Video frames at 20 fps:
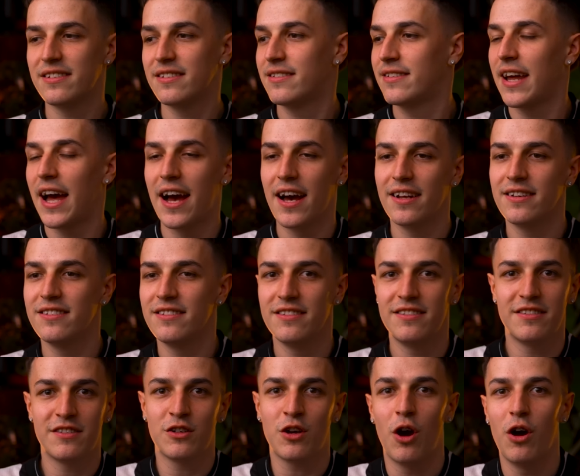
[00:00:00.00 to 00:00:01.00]
tan
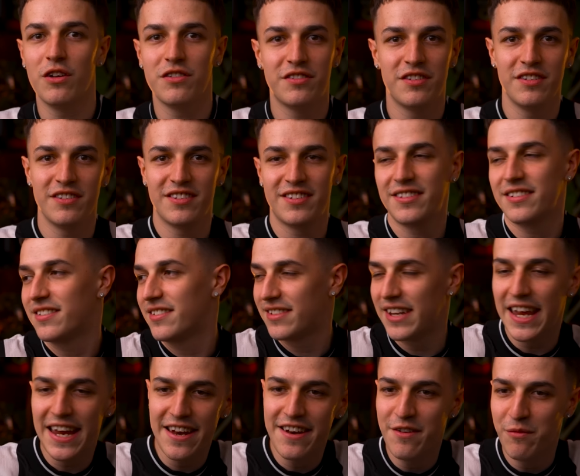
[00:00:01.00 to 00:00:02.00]
cos and
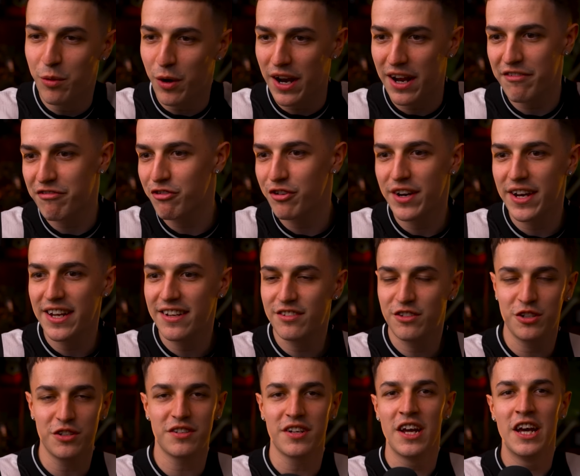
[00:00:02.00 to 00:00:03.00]
sin whatever it is
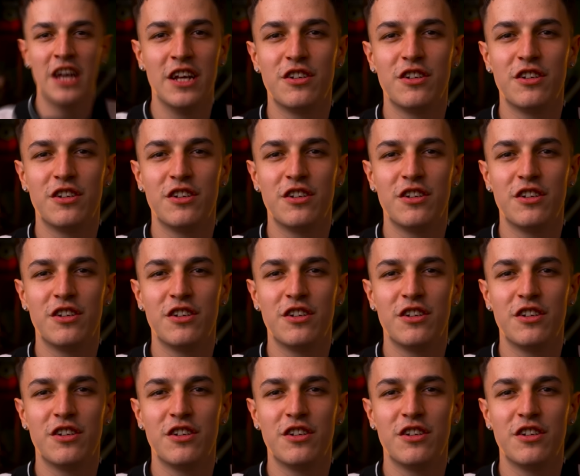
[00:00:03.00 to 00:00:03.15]
just